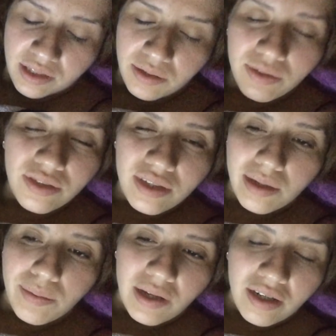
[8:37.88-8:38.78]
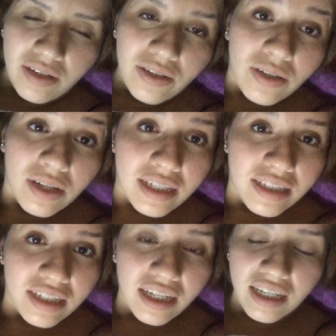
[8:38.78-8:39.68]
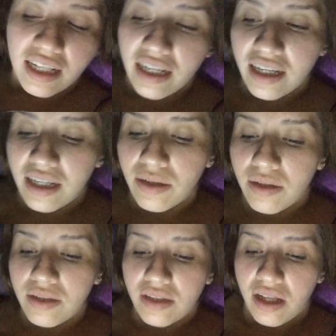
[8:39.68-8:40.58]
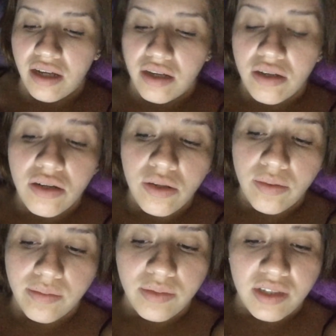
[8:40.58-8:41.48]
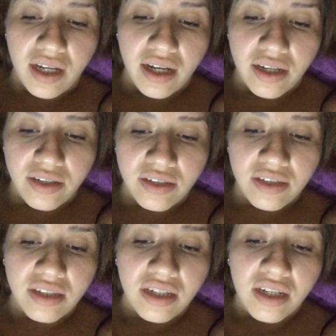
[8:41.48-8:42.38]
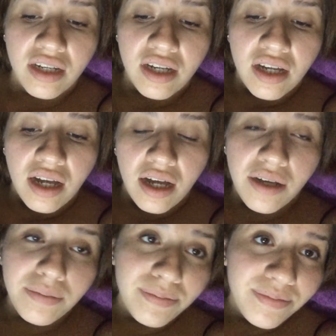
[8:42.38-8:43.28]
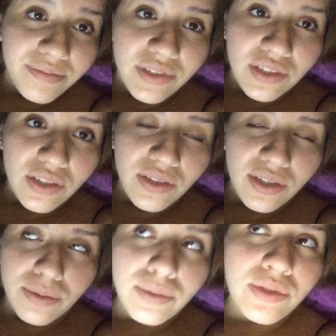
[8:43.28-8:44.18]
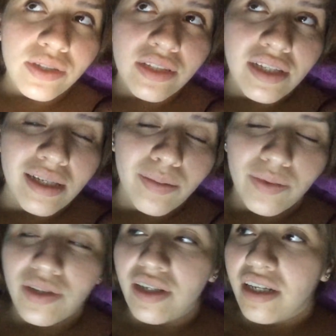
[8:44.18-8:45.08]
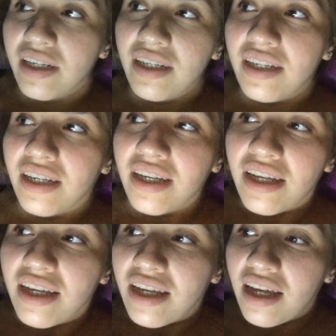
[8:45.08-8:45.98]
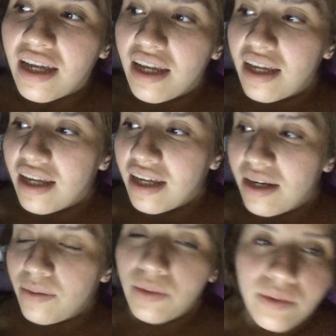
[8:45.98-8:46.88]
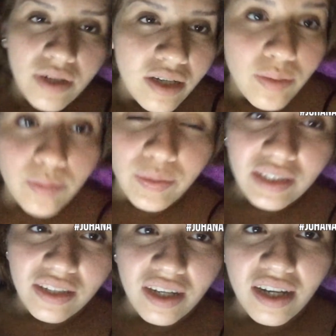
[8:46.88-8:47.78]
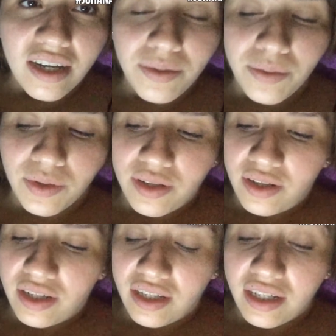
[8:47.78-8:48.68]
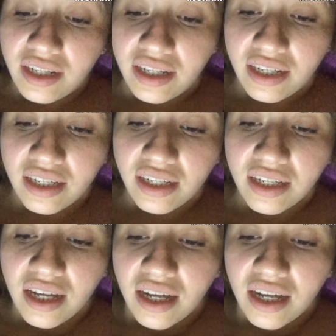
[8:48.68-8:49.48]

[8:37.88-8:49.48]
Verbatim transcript: he went to sleep kind of early today. Like he was like, oh, I'm tired. Um, so he went to sleep early, and we were a bit tired. We were eating.